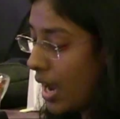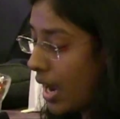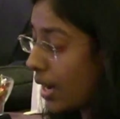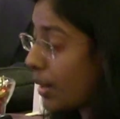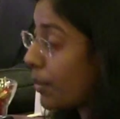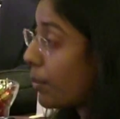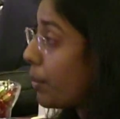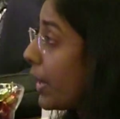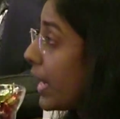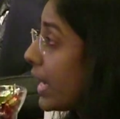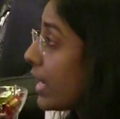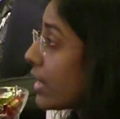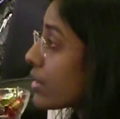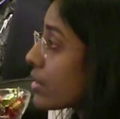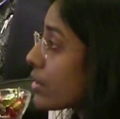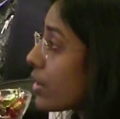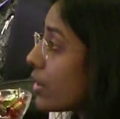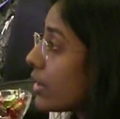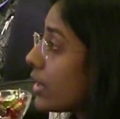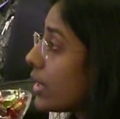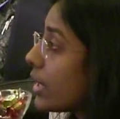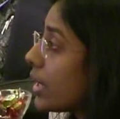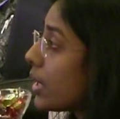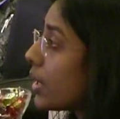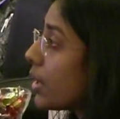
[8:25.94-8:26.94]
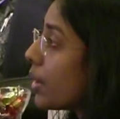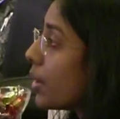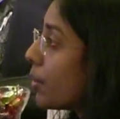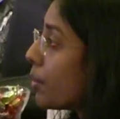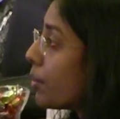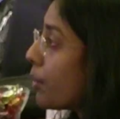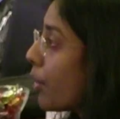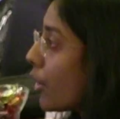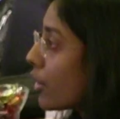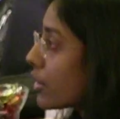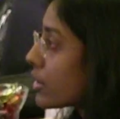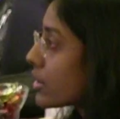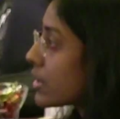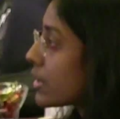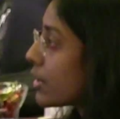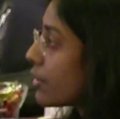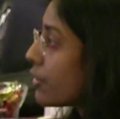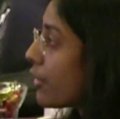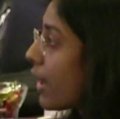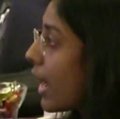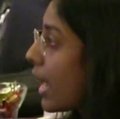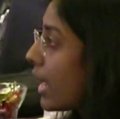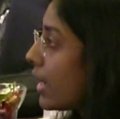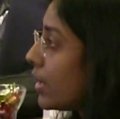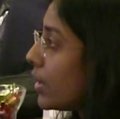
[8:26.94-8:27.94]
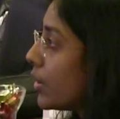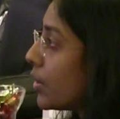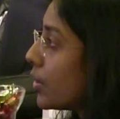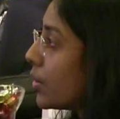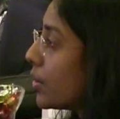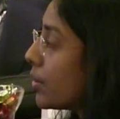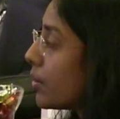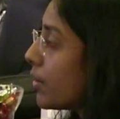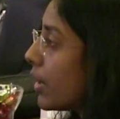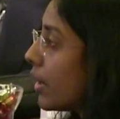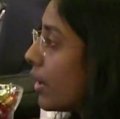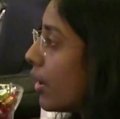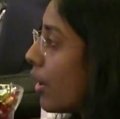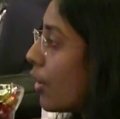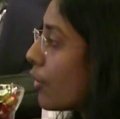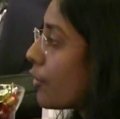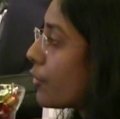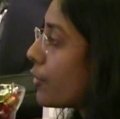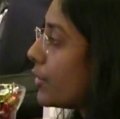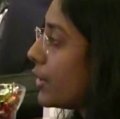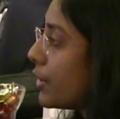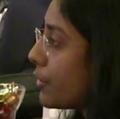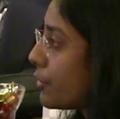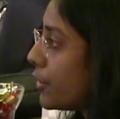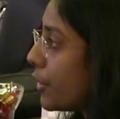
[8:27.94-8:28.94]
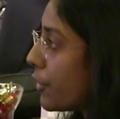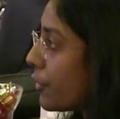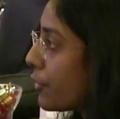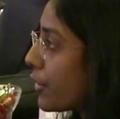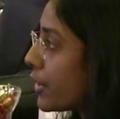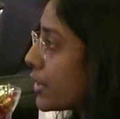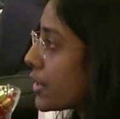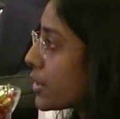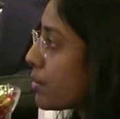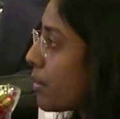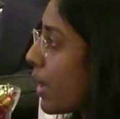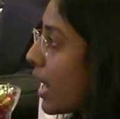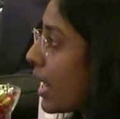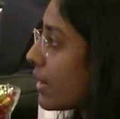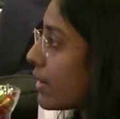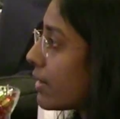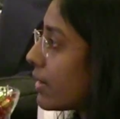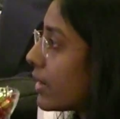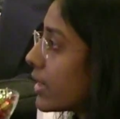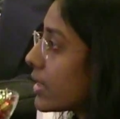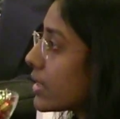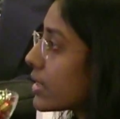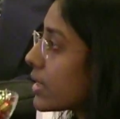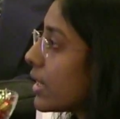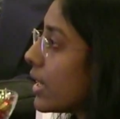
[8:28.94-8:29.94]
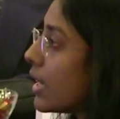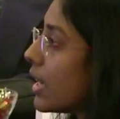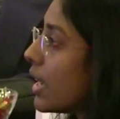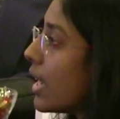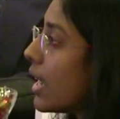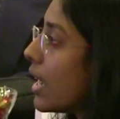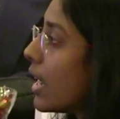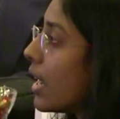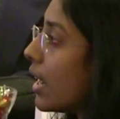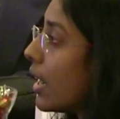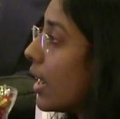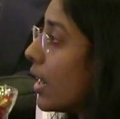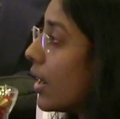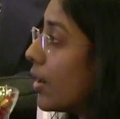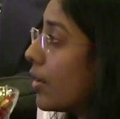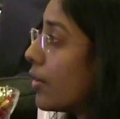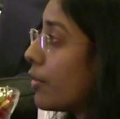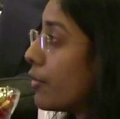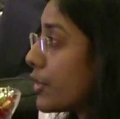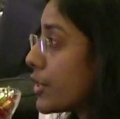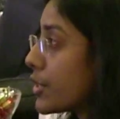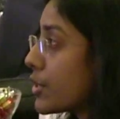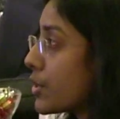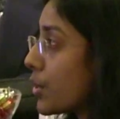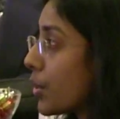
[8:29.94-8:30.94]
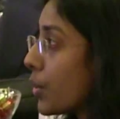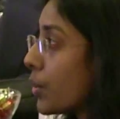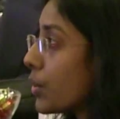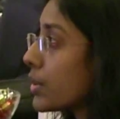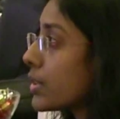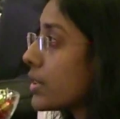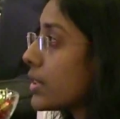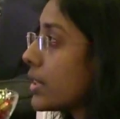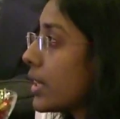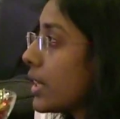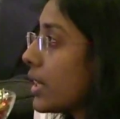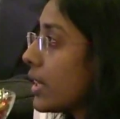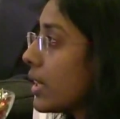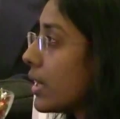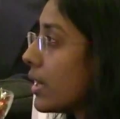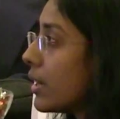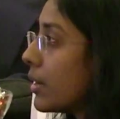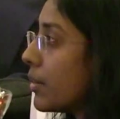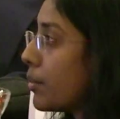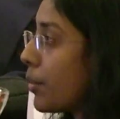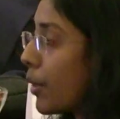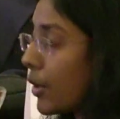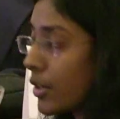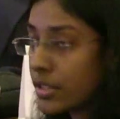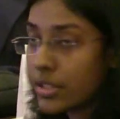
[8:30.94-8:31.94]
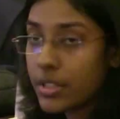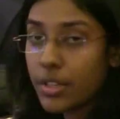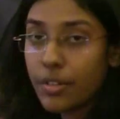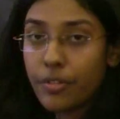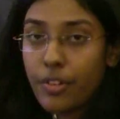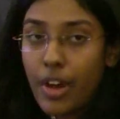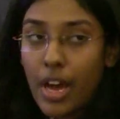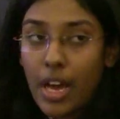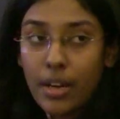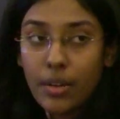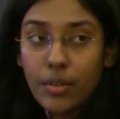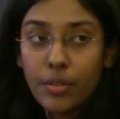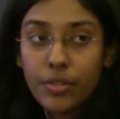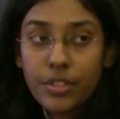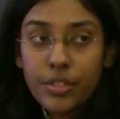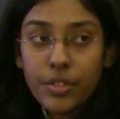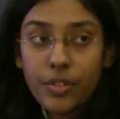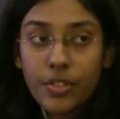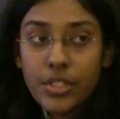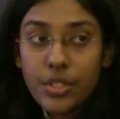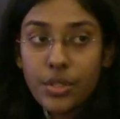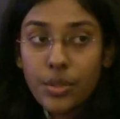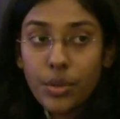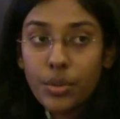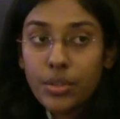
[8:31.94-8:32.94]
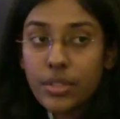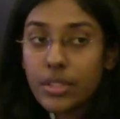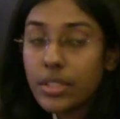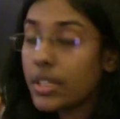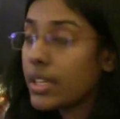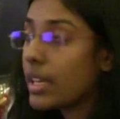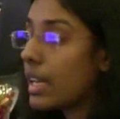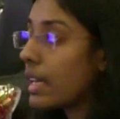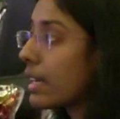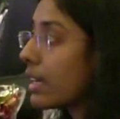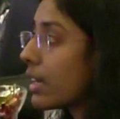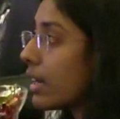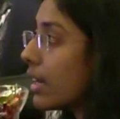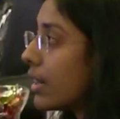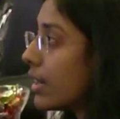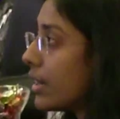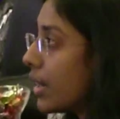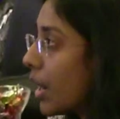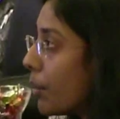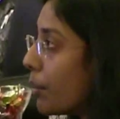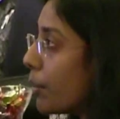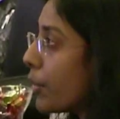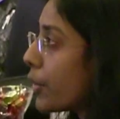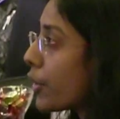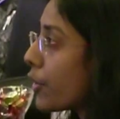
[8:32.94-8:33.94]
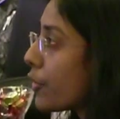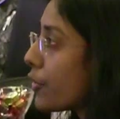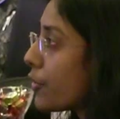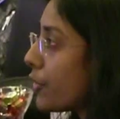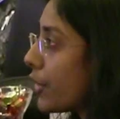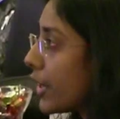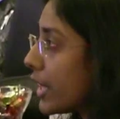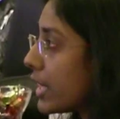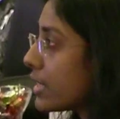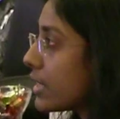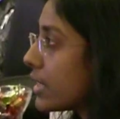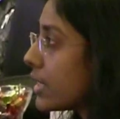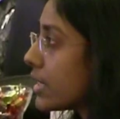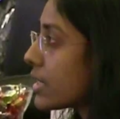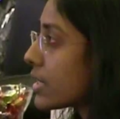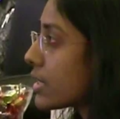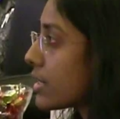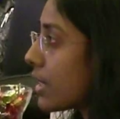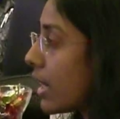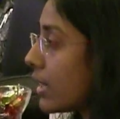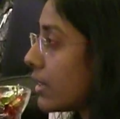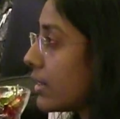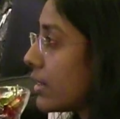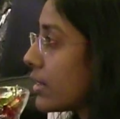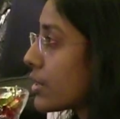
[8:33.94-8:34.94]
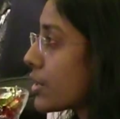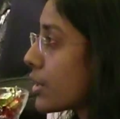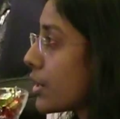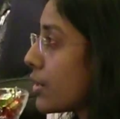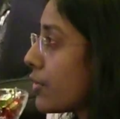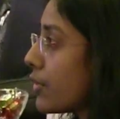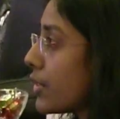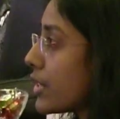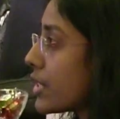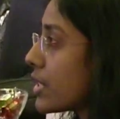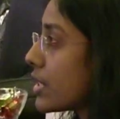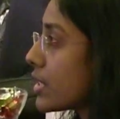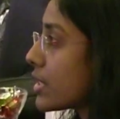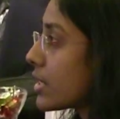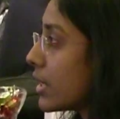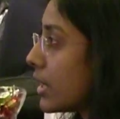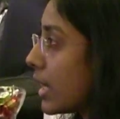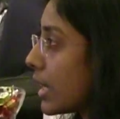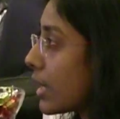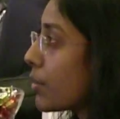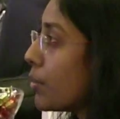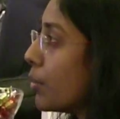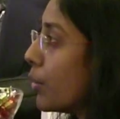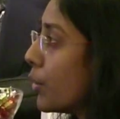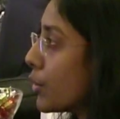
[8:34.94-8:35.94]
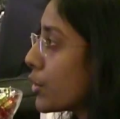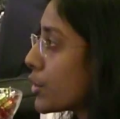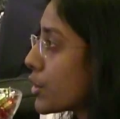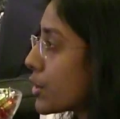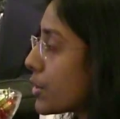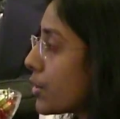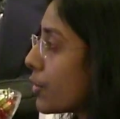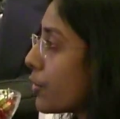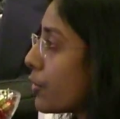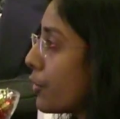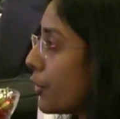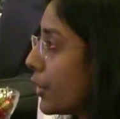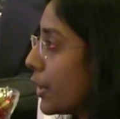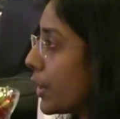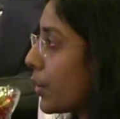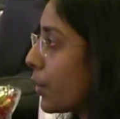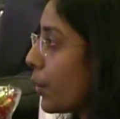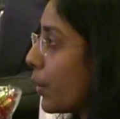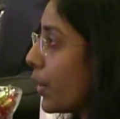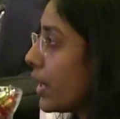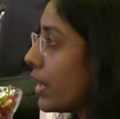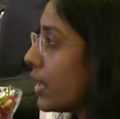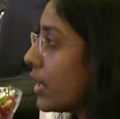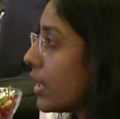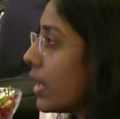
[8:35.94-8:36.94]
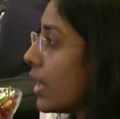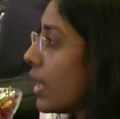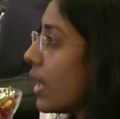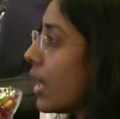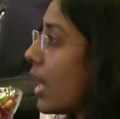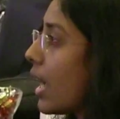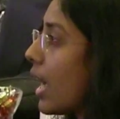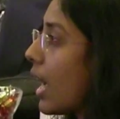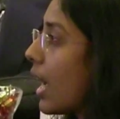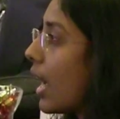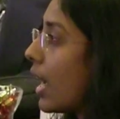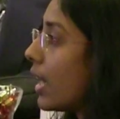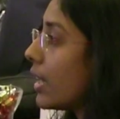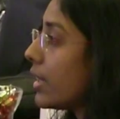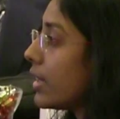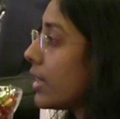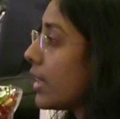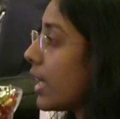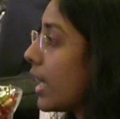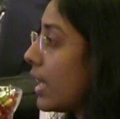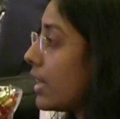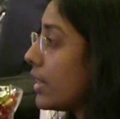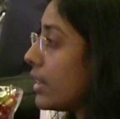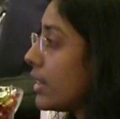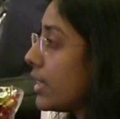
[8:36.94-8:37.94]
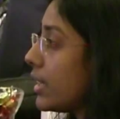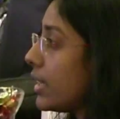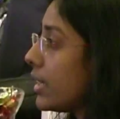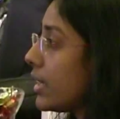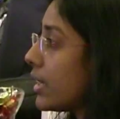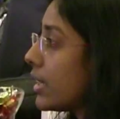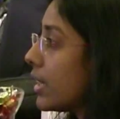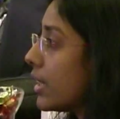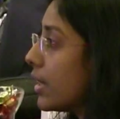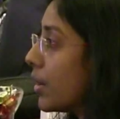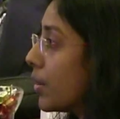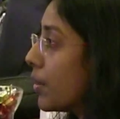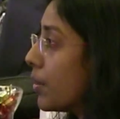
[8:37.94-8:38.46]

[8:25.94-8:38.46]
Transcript: And based on the positive value of the difference matrix, which shows the positive value, which shows the like number of faces transition which is like most frequent, and the